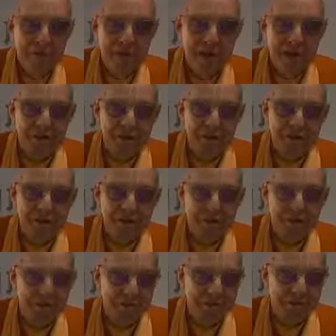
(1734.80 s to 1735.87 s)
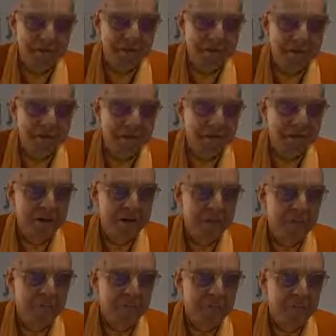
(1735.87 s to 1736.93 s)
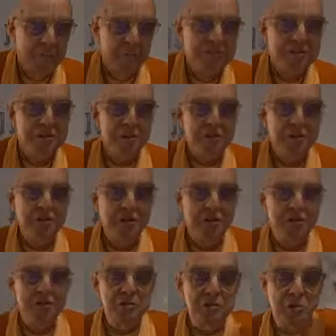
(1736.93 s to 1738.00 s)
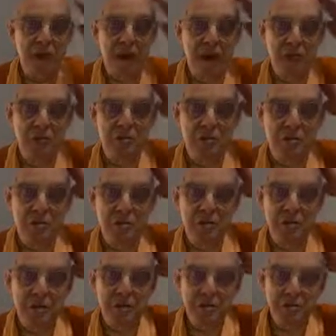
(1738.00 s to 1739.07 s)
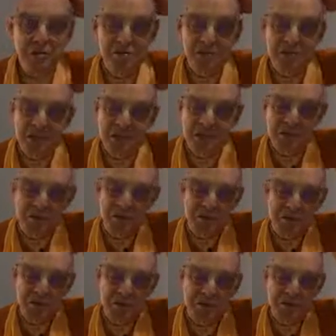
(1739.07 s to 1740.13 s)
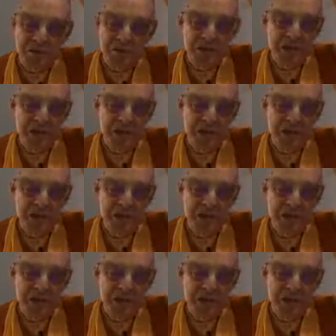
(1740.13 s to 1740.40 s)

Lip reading: Text 25. But when she returned to her household duties, the child